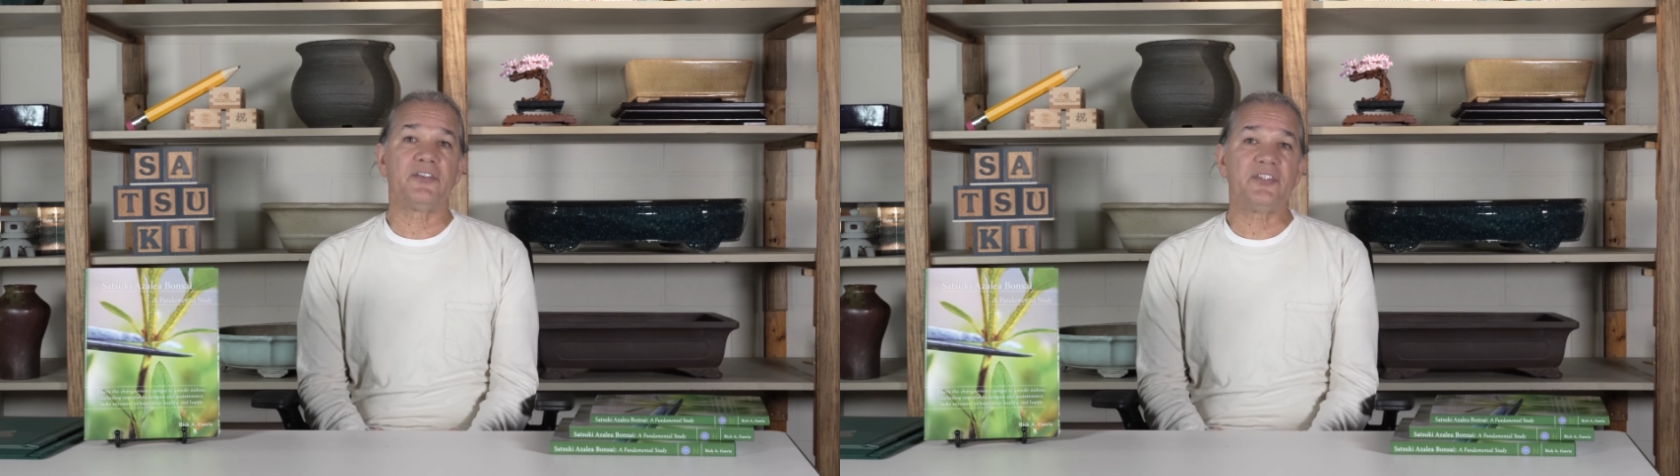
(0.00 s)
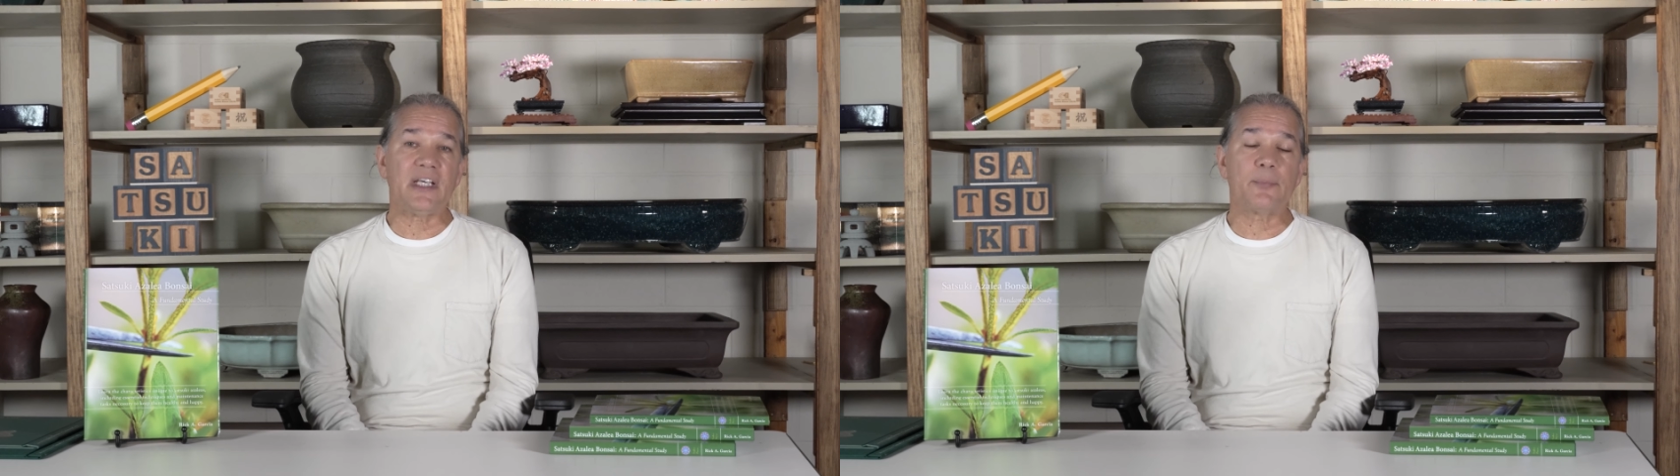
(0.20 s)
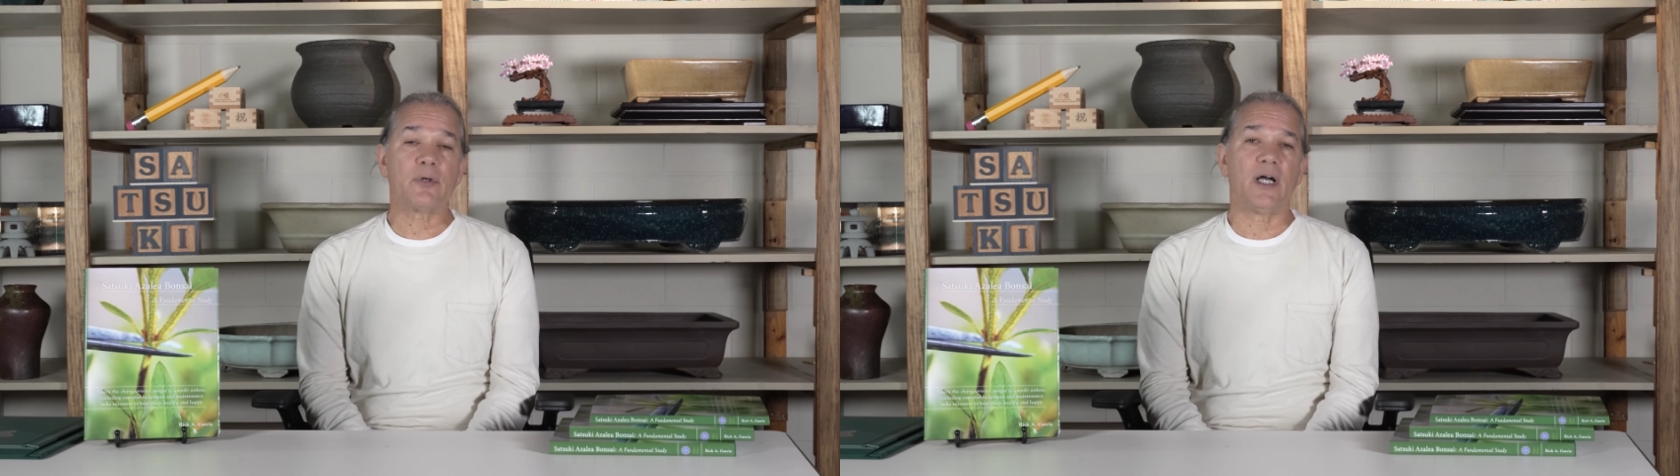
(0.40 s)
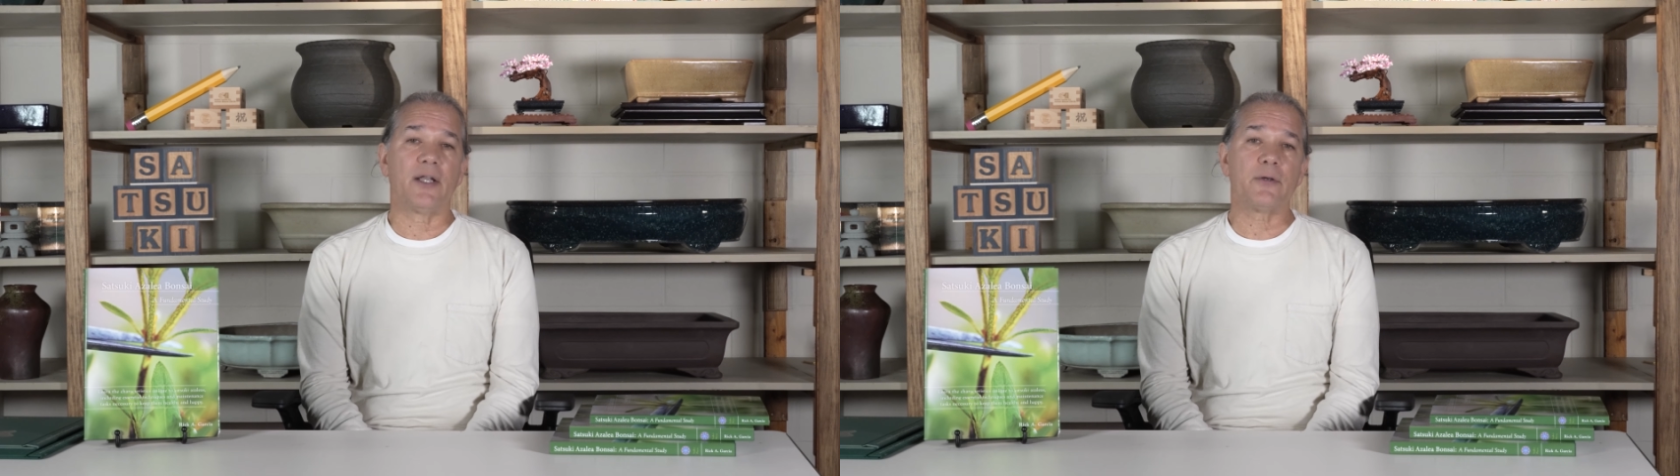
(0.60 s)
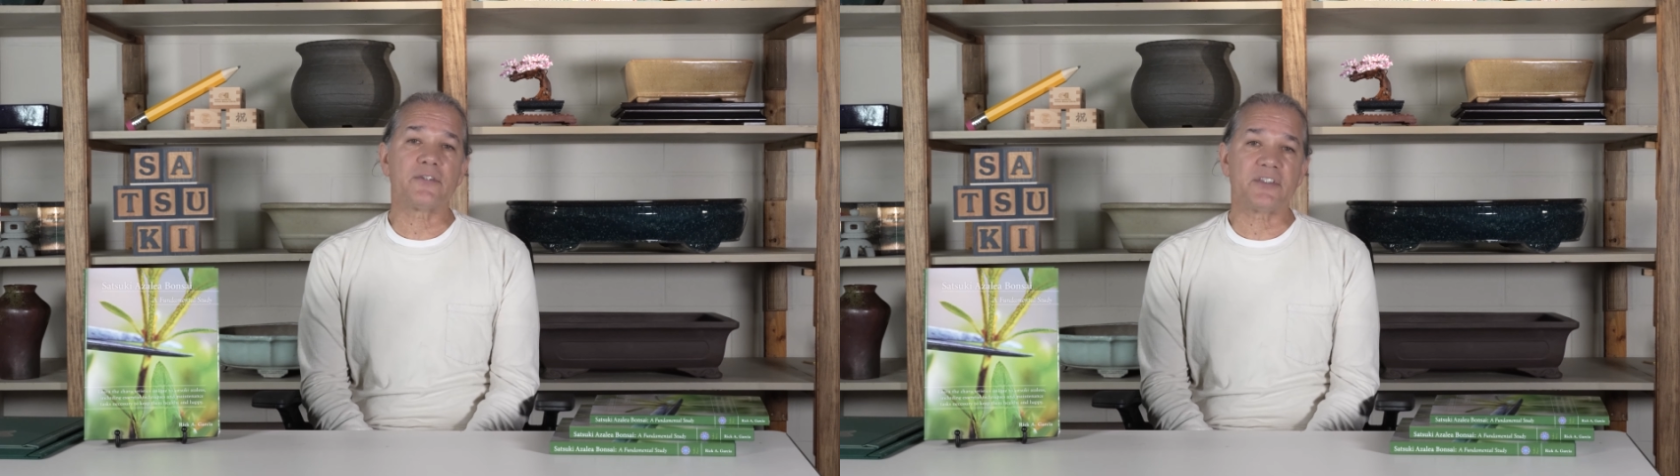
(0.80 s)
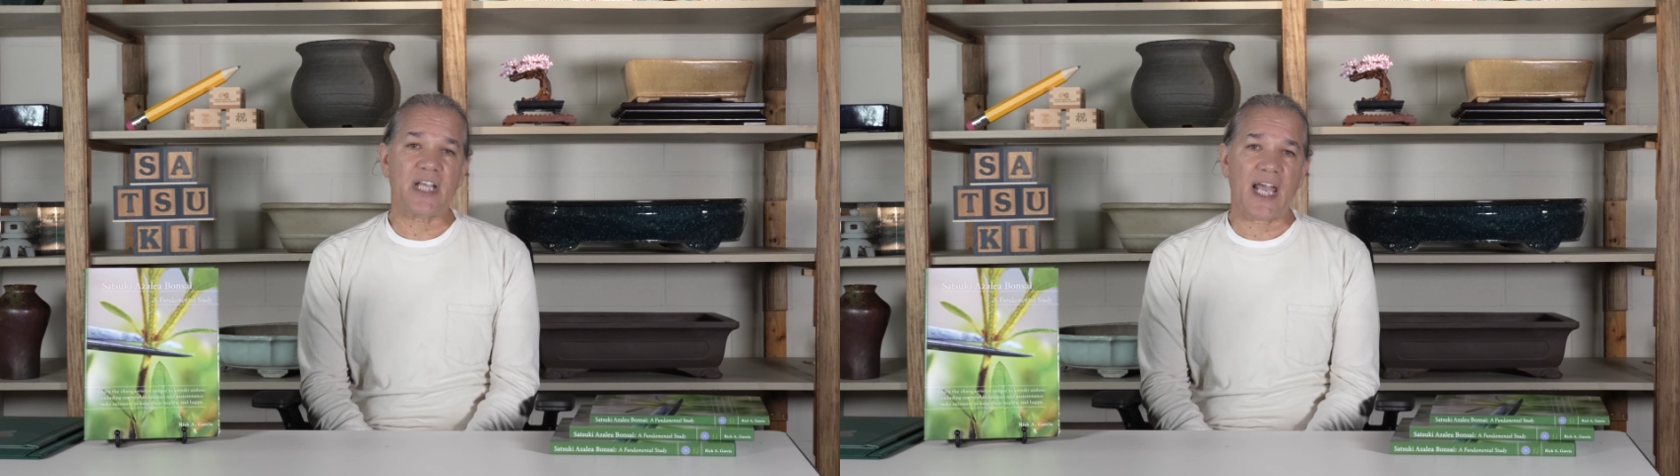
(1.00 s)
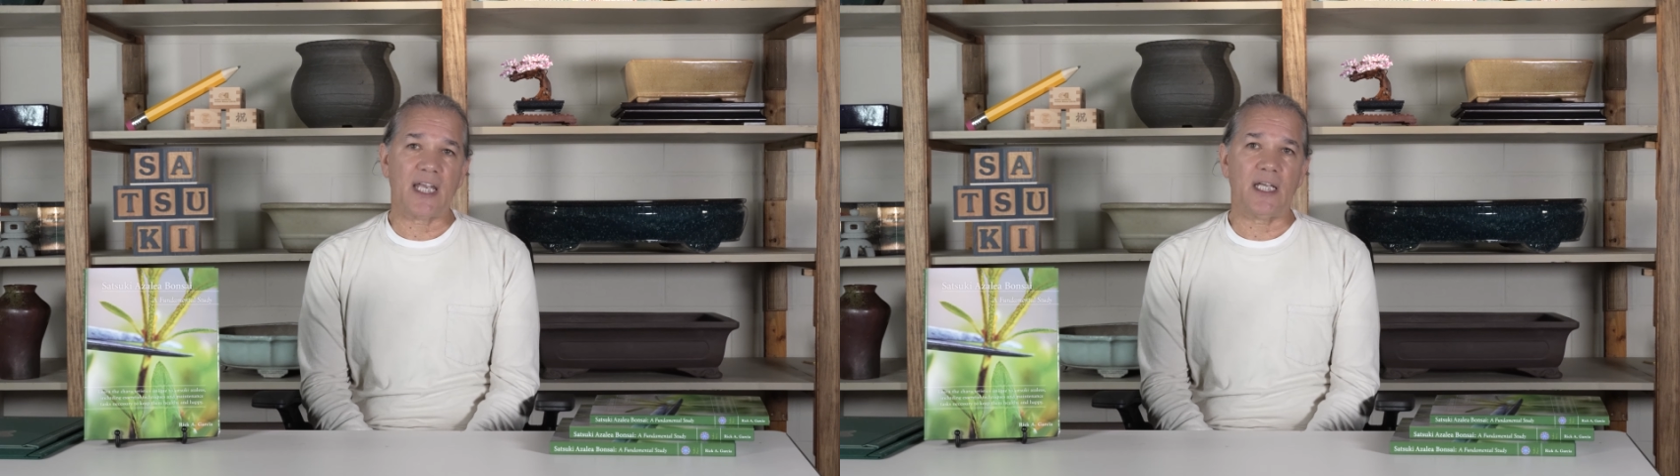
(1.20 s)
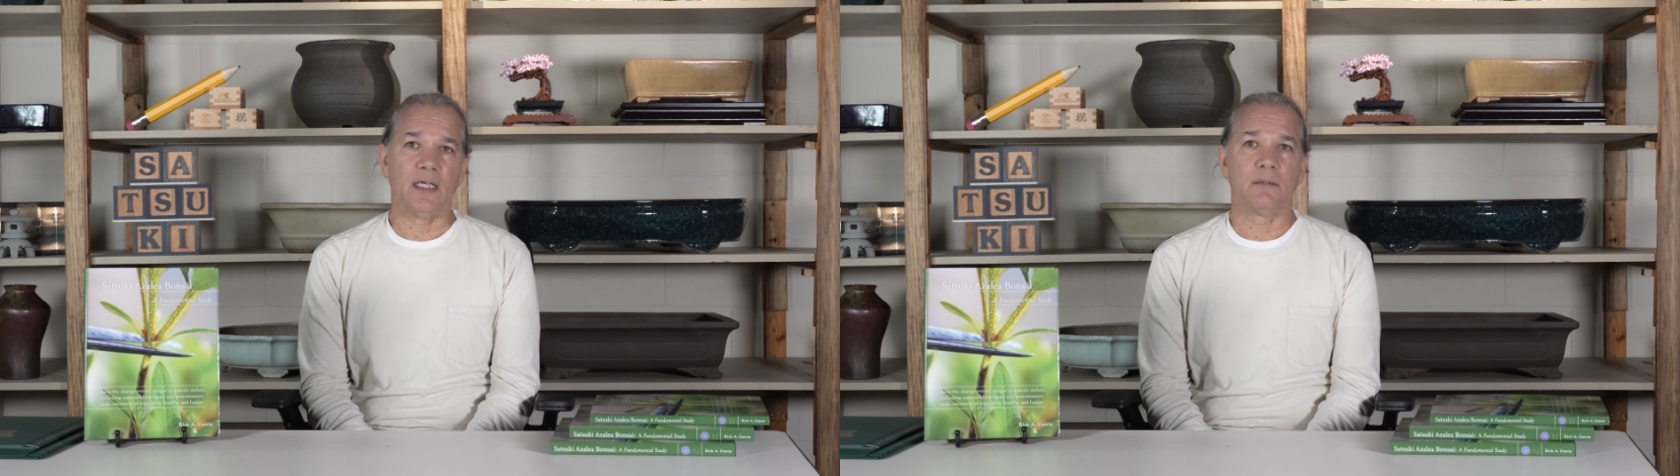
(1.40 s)
deeper
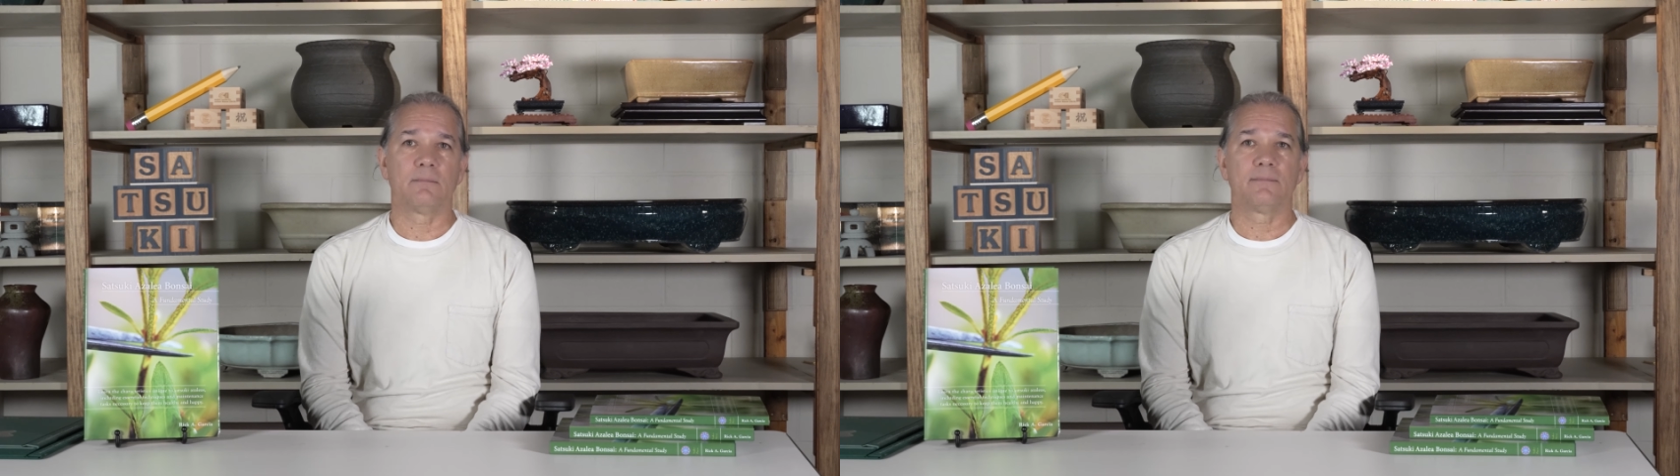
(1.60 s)
understanding.